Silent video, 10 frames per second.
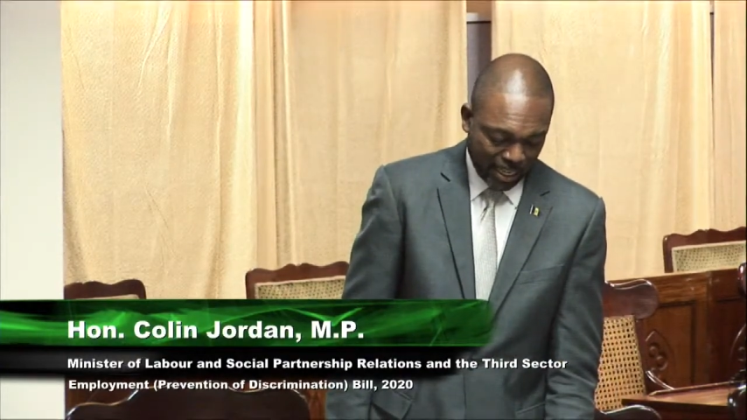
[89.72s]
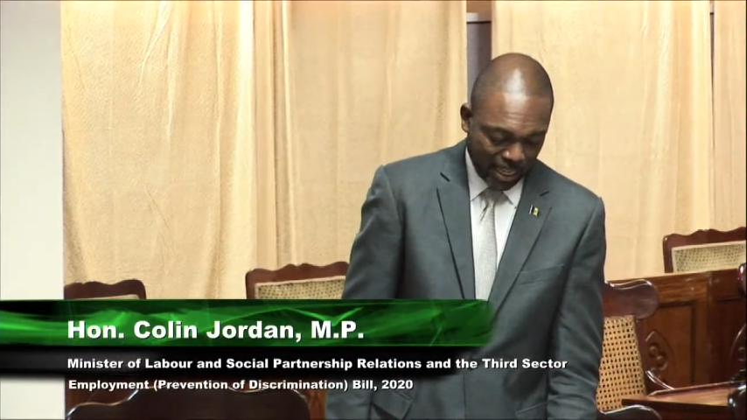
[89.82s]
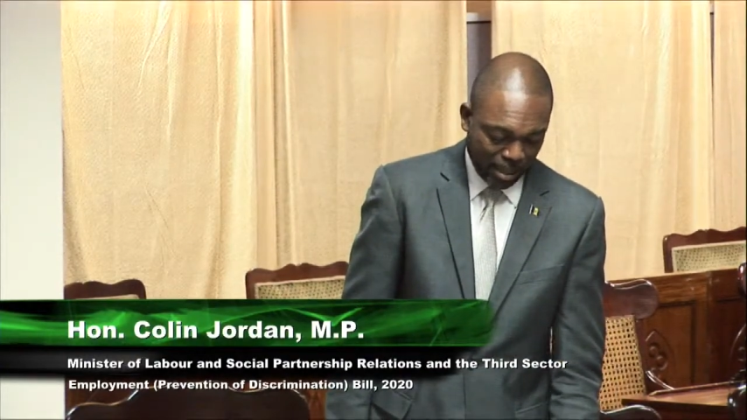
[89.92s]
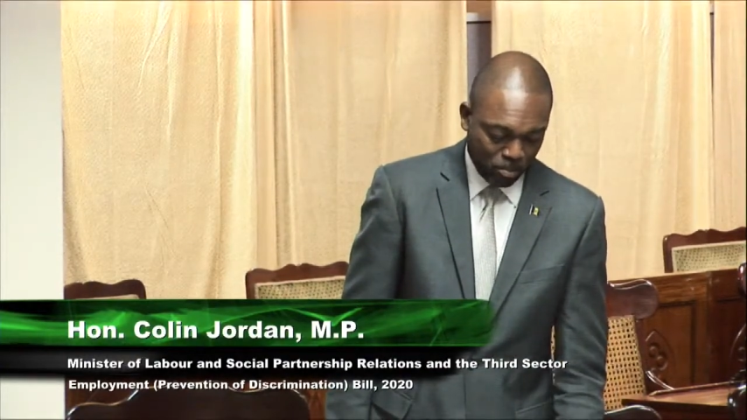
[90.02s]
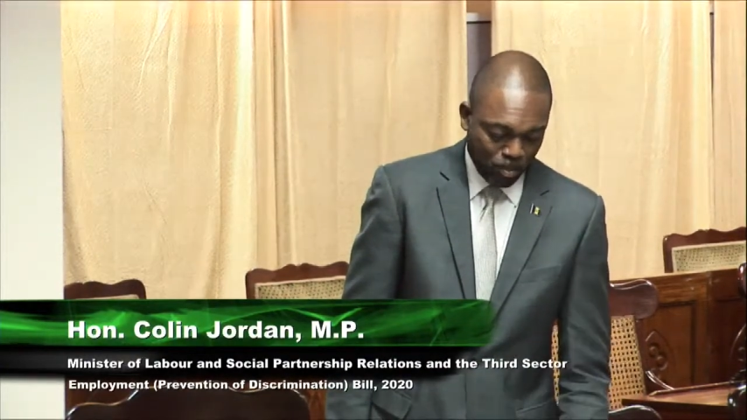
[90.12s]

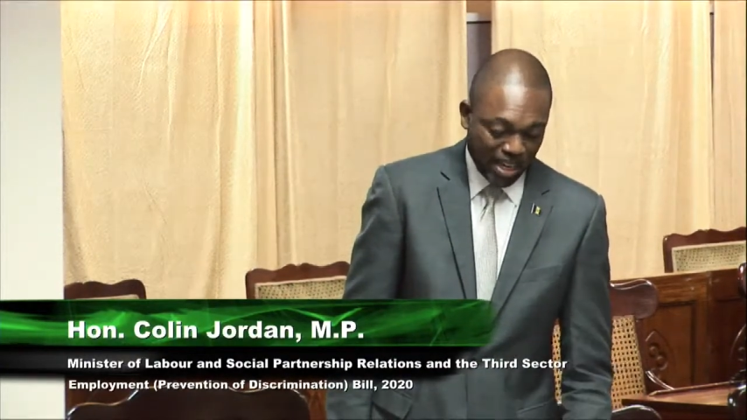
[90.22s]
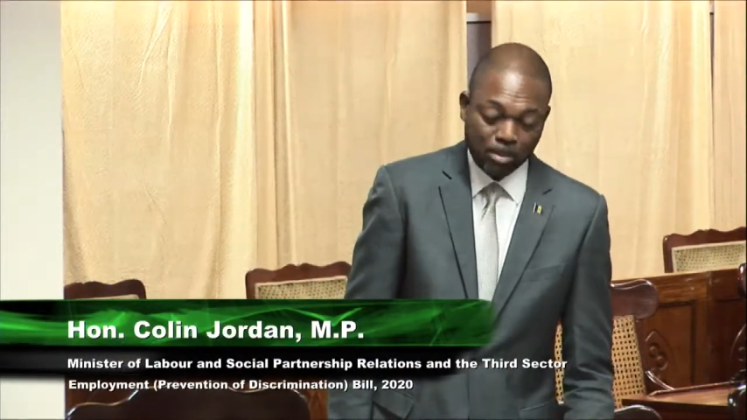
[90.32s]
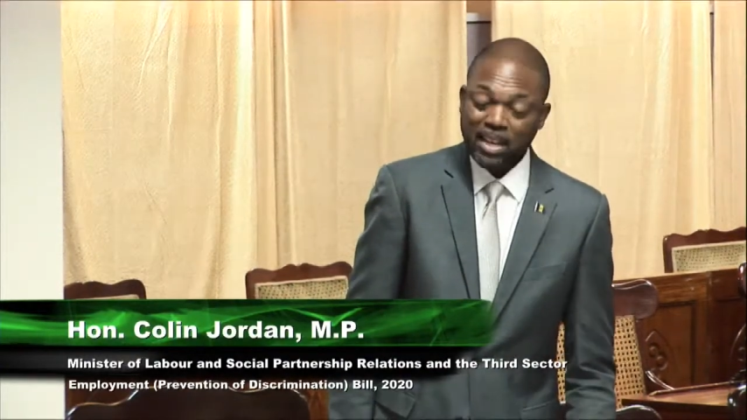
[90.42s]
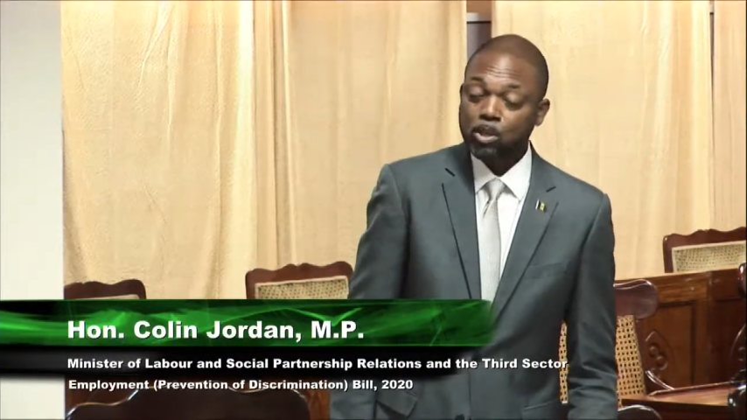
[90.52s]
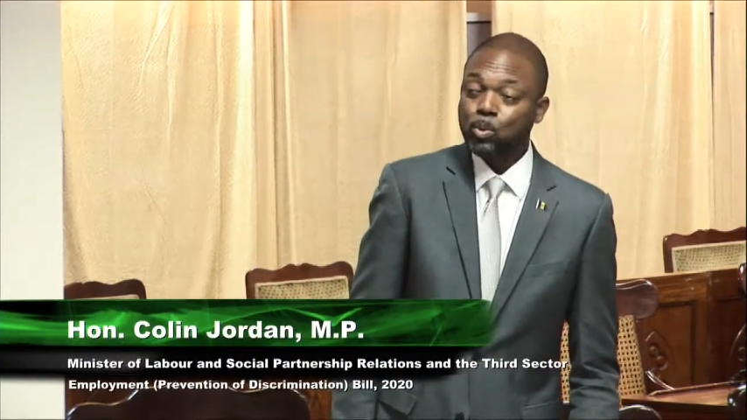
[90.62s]
in many,
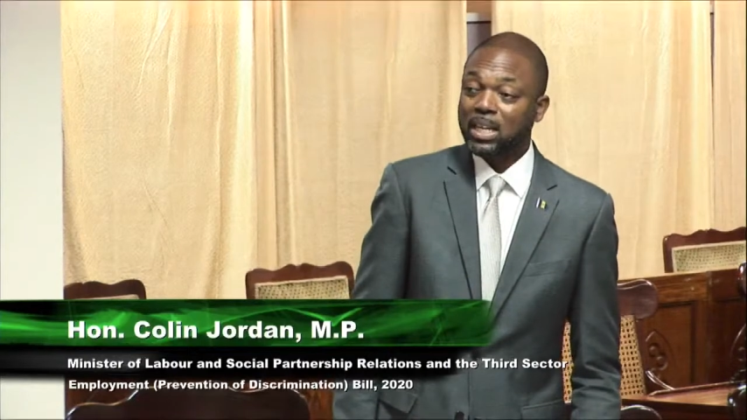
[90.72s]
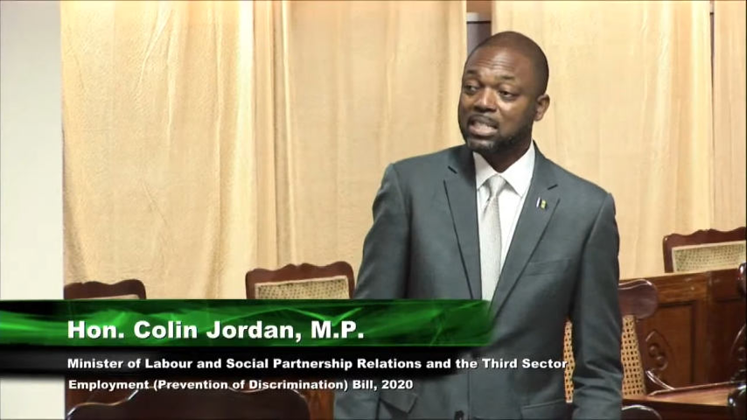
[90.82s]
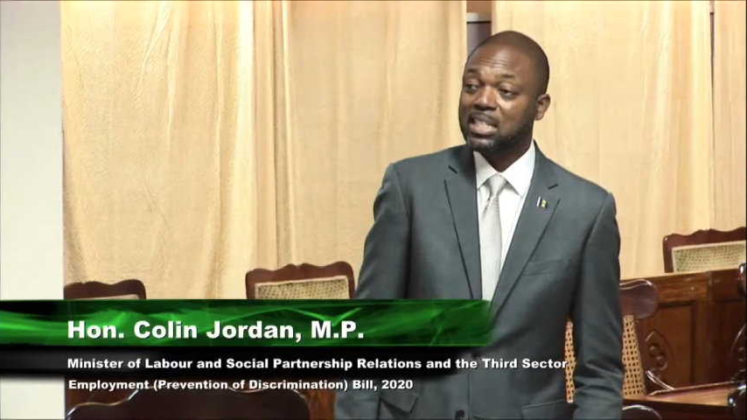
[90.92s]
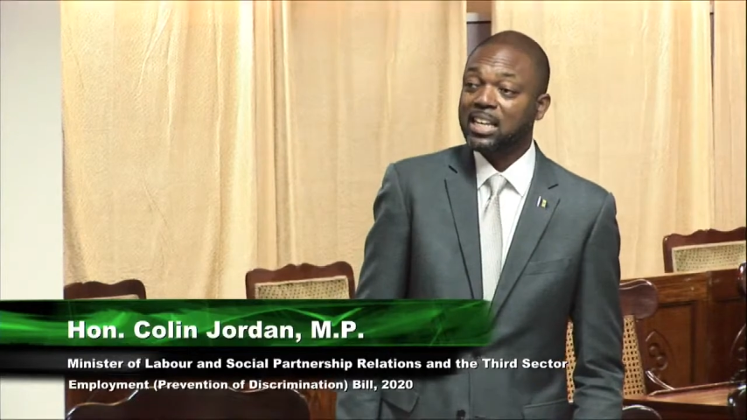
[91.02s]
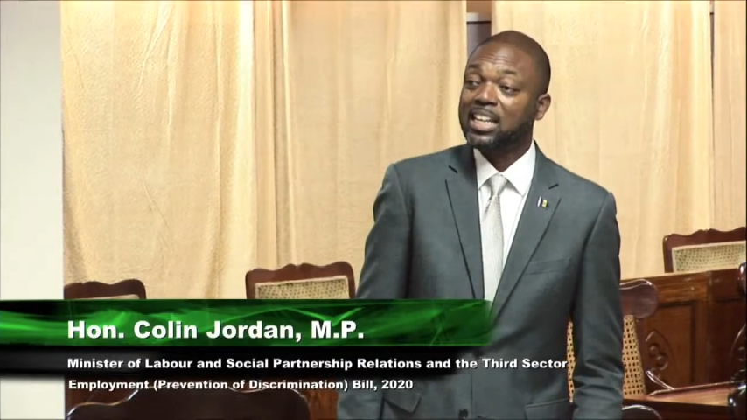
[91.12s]
many
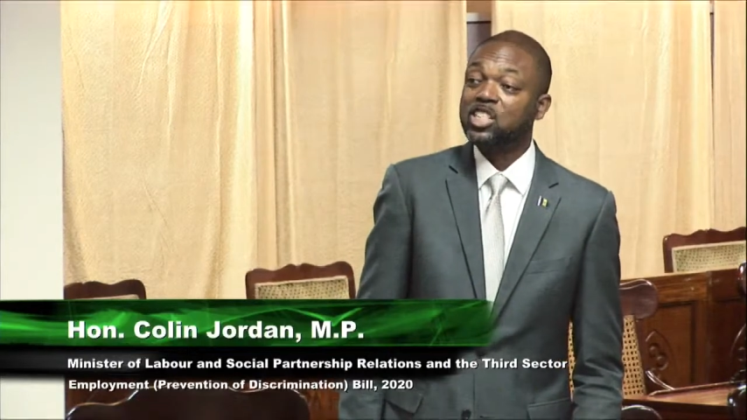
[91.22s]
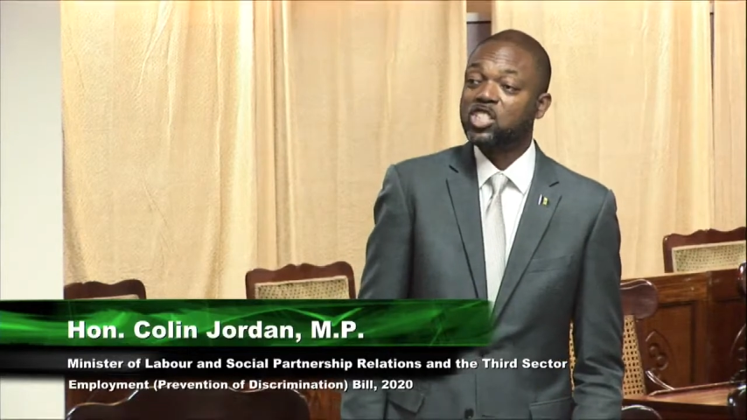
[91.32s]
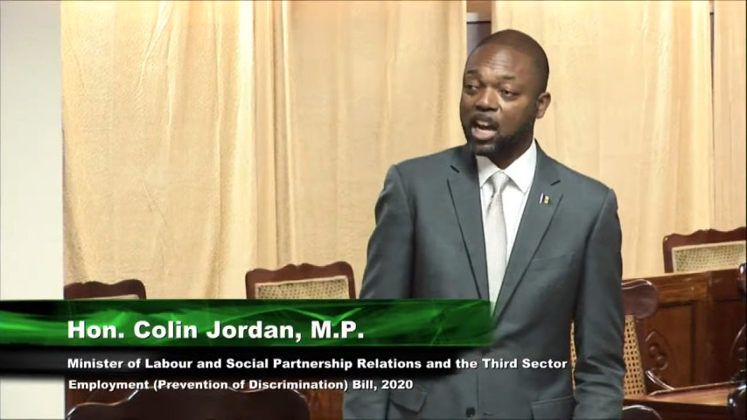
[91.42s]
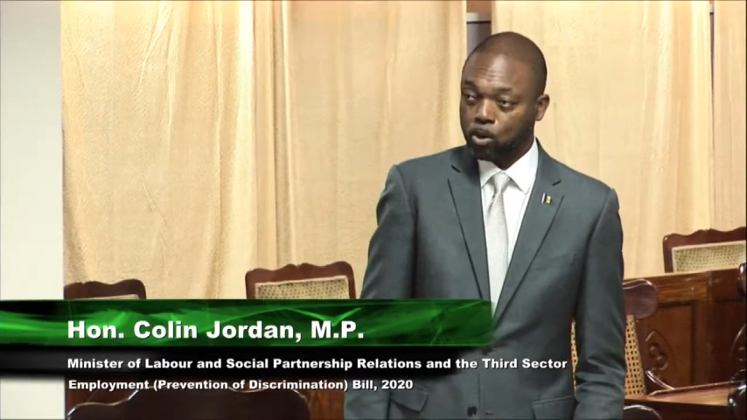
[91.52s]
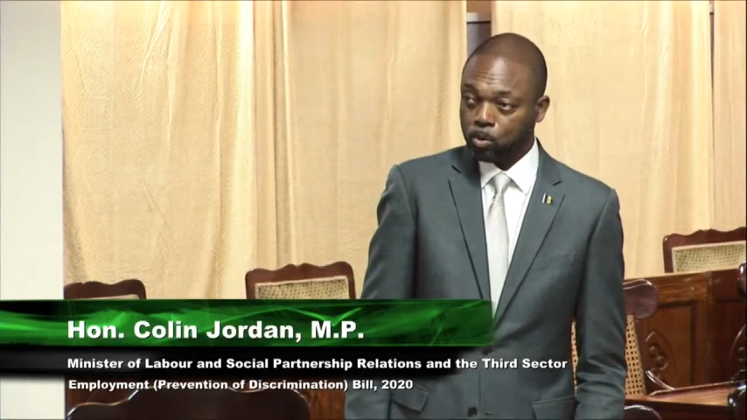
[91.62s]
ways in his
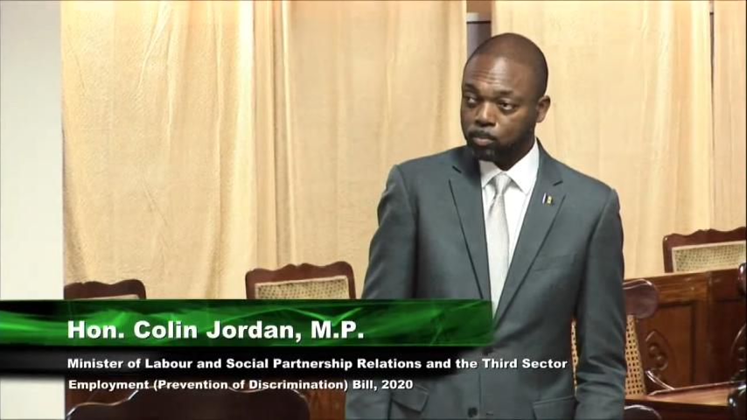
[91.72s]
shadow.